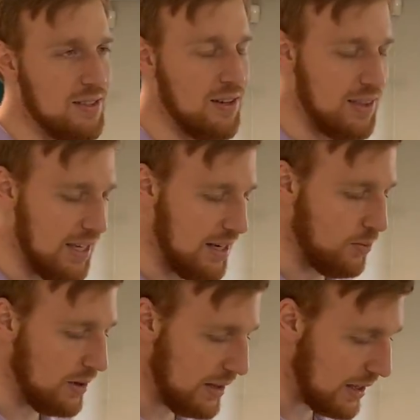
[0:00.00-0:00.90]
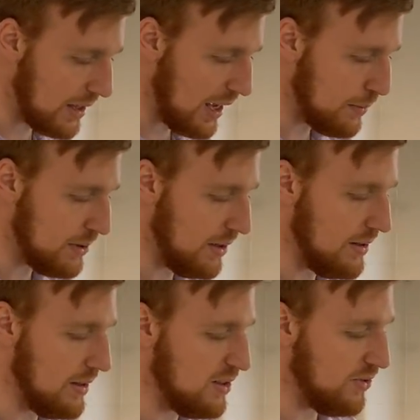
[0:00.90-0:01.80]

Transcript: So I think it really encapsulates this.